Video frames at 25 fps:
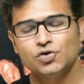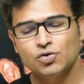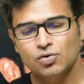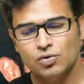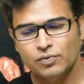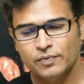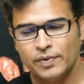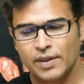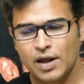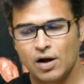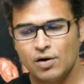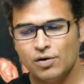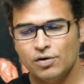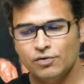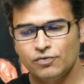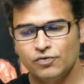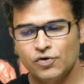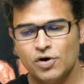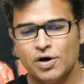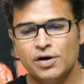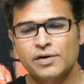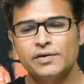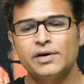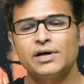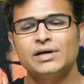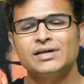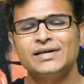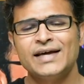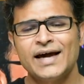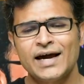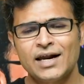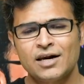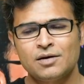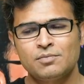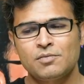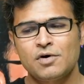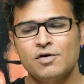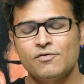So now if you are in a
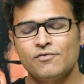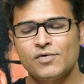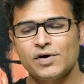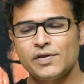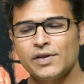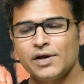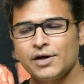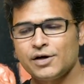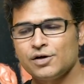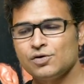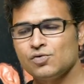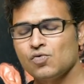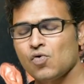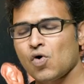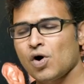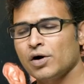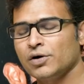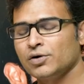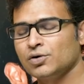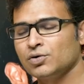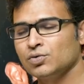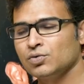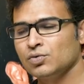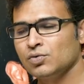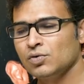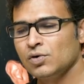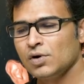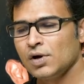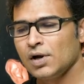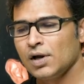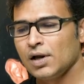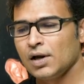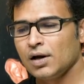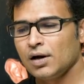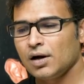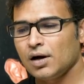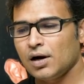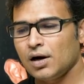dilemma whether you want to
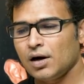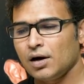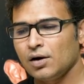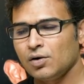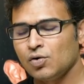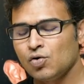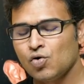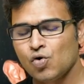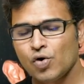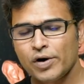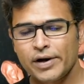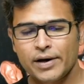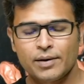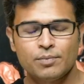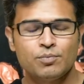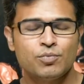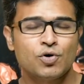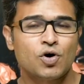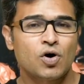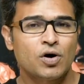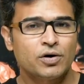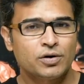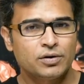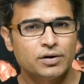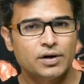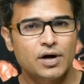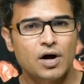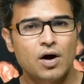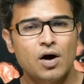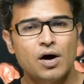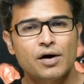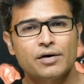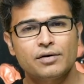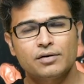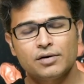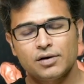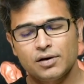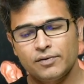uh, go abroad
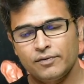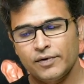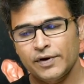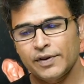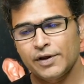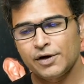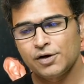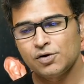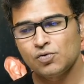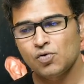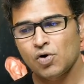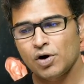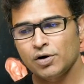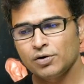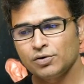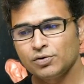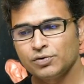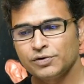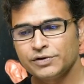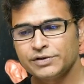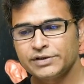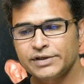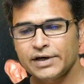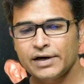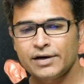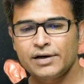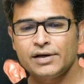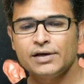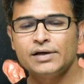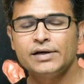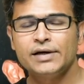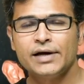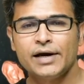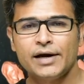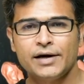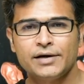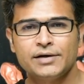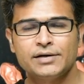or whether you want to study
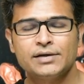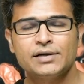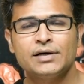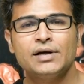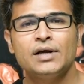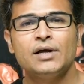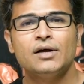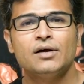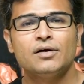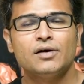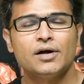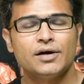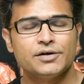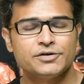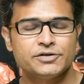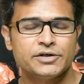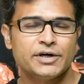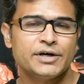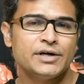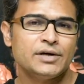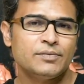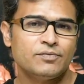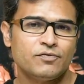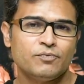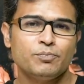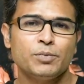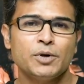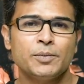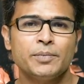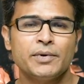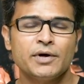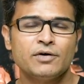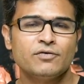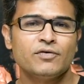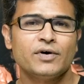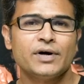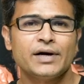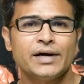GATE, uh, study
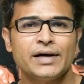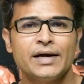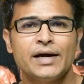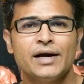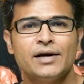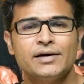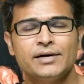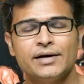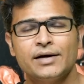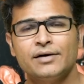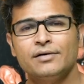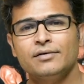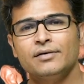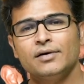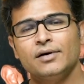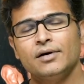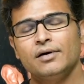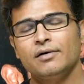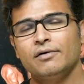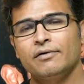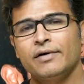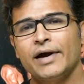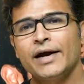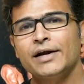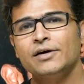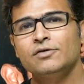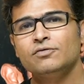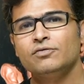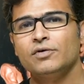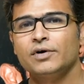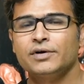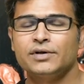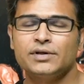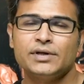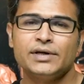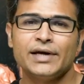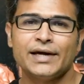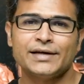prepare for GATE and uh, write
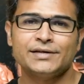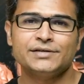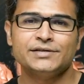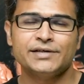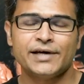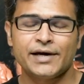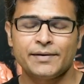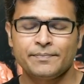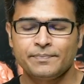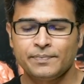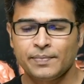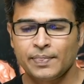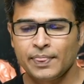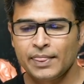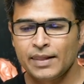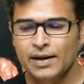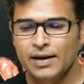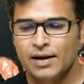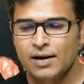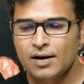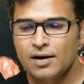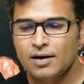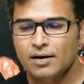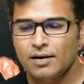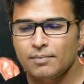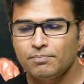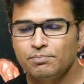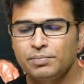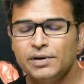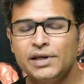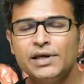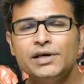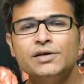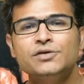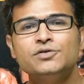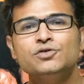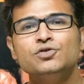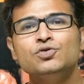for the exam,
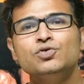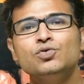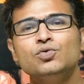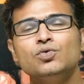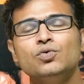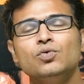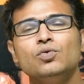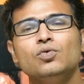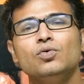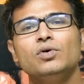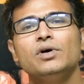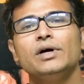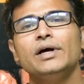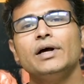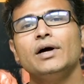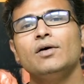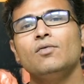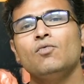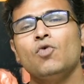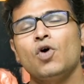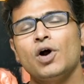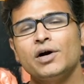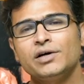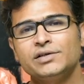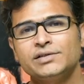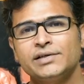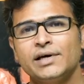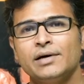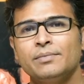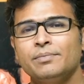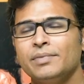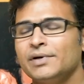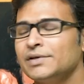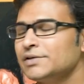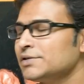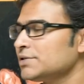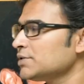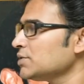please do
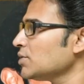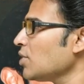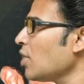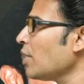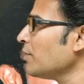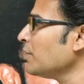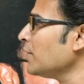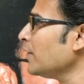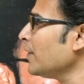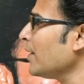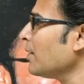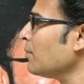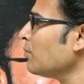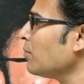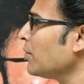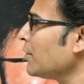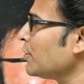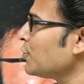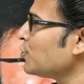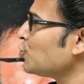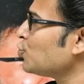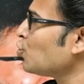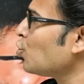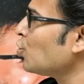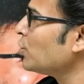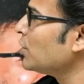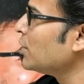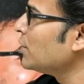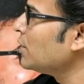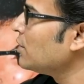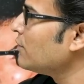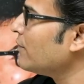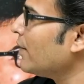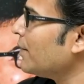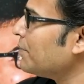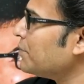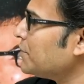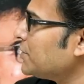WhatsApp us on the number shown in
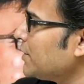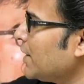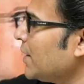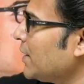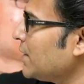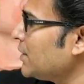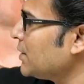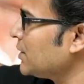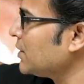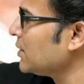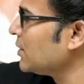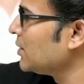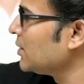the website.